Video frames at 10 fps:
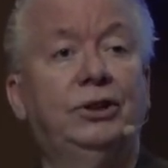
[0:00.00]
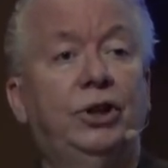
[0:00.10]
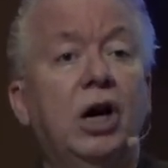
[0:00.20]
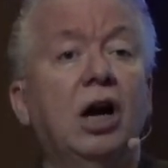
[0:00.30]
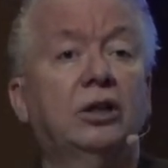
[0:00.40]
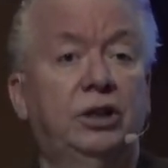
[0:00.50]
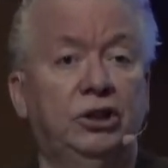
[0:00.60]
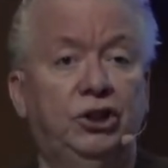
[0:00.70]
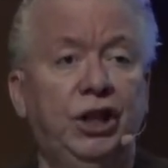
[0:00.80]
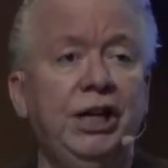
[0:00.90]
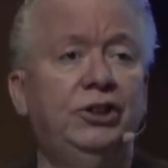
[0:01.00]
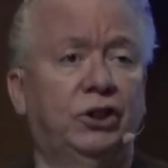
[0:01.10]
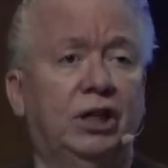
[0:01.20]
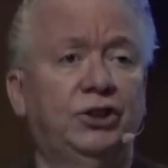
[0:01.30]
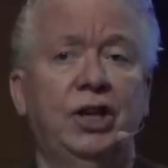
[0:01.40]
talk to
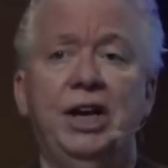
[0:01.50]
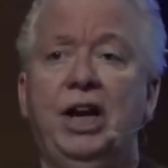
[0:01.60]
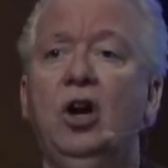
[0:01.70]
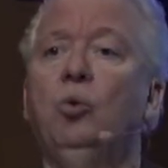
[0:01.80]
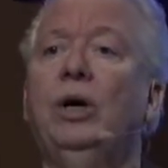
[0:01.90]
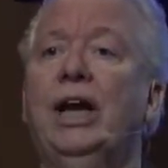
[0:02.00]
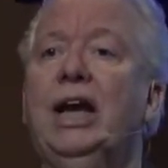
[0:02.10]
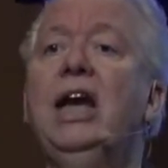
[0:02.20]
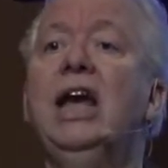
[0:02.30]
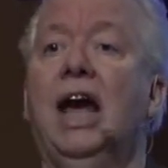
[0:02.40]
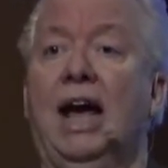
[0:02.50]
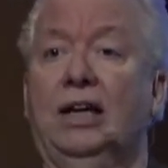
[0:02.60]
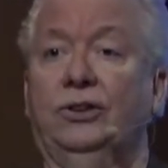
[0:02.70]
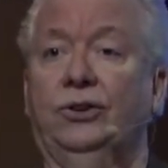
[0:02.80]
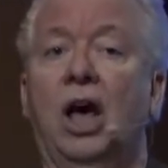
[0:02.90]
Jesus and hear what he
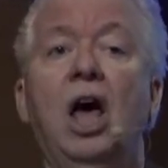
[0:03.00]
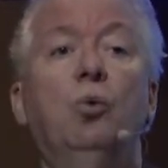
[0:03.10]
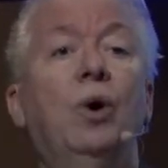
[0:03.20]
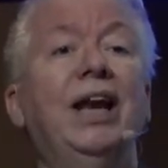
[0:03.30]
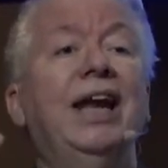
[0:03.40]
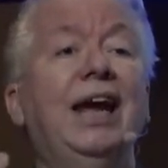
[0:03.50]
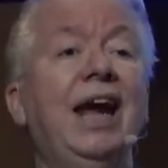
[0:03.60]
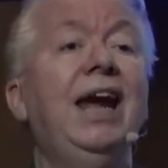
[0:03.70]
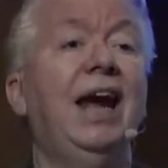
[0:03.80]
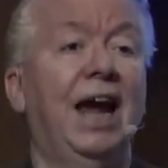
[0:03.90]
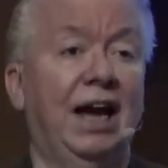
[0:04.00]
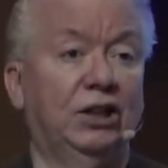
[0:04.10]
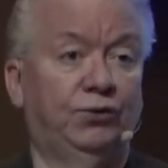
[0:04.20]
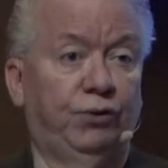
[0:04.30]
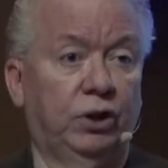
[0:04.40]
has, what he
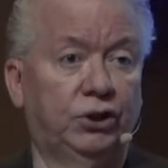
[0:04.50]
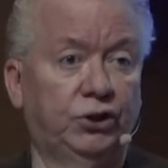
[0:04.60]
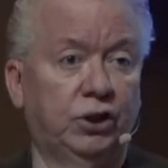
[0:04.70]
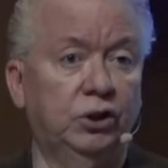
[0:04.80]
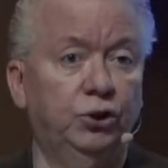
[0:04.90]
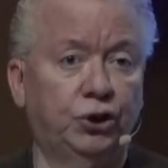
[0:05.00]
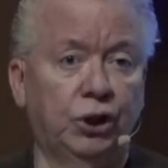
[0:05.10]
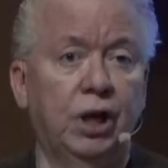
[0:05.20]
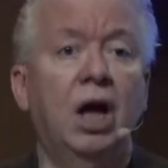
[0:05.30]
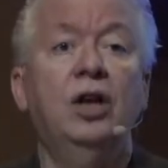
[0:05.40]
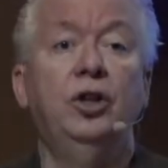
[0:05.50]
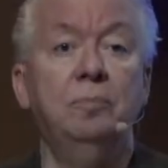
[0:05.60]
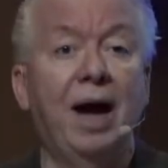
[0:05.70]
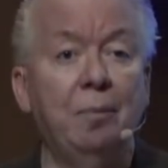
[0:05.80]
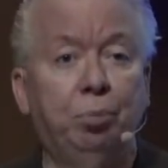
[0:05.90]
has for a solution to
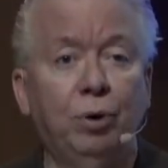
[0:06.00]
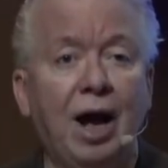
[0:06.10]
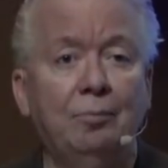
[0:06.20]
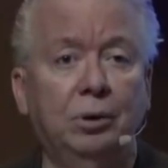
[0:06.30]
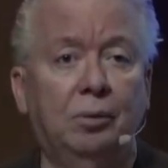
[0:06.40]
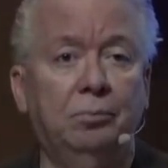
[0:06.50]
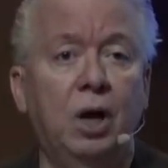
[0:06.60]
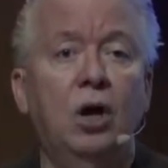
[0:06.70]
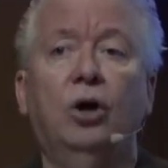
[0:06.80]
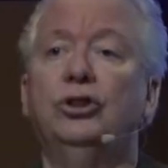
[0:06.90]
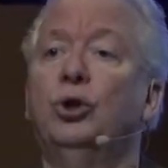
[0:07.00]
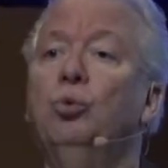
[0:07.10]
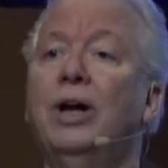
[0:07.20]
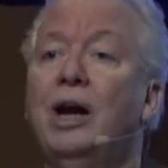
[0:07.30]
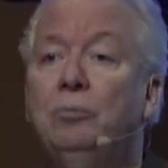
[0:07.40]
my problem or to
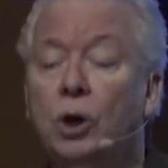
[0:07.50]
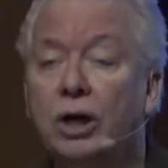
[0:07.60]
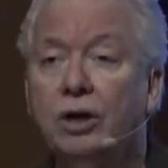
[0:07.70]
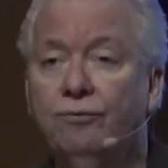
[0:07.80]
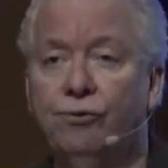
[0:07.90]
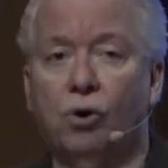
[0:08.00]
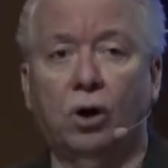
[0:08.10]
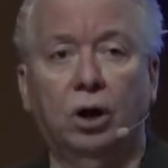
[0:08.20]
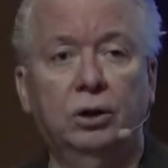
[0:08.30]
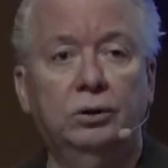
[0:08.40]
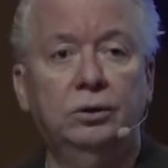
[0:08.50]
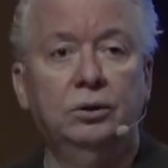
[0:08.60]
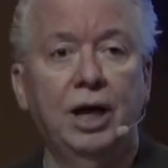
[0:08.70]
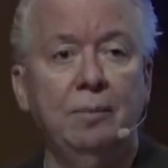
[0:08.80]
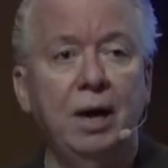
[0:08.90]
what I'm looking for.
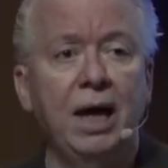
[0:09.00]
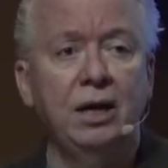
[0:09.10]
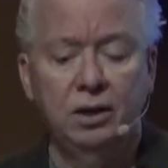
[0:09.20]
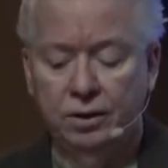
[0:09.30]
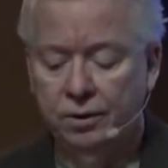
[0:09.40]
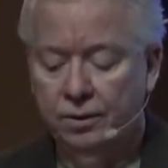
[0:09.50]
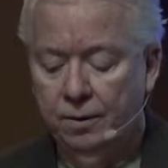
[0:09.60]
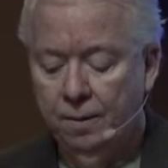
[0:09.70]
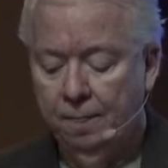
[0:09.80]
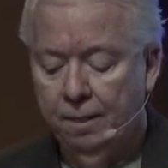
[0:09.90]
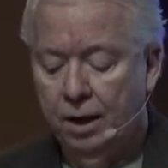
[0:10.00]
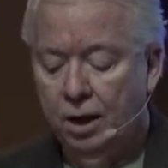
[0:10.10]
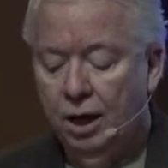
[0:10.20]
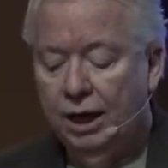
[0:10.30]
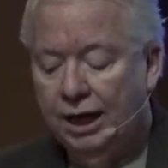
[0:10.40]
Amen?
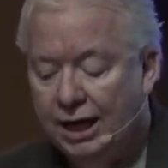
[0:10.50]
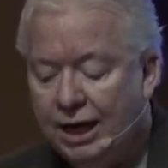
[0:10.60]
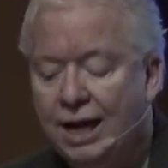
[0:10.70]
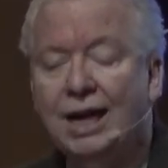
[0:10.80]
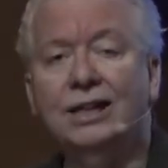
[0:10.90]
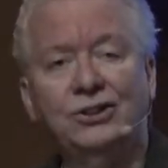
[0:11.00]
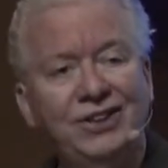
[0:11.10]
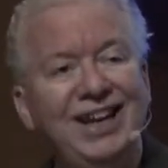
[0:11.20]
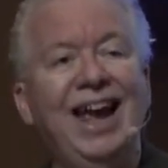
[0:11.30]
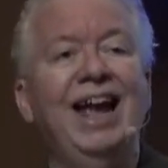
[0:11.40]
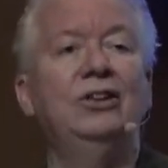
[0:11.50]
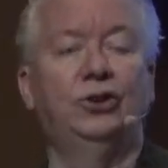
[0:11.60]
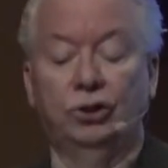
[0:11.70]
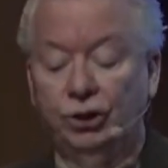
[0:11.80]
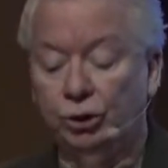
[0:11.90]
He is the
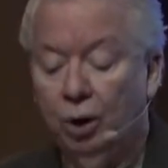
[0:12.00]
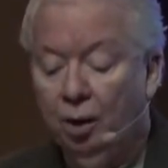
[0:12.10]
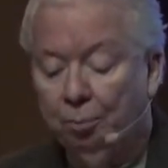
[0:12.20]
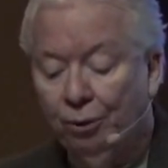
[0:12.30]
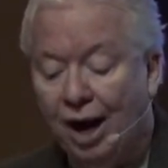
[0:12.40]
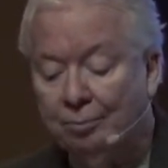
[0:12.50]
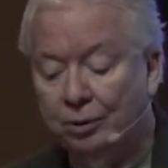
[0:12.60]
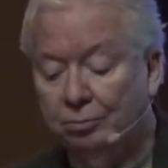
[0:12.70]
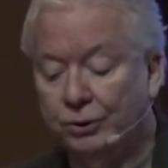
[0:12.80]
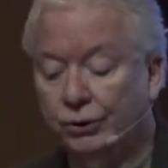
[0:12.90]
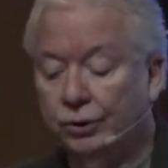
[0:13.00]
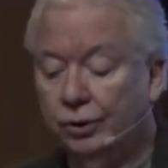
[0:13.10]
answer to our problems.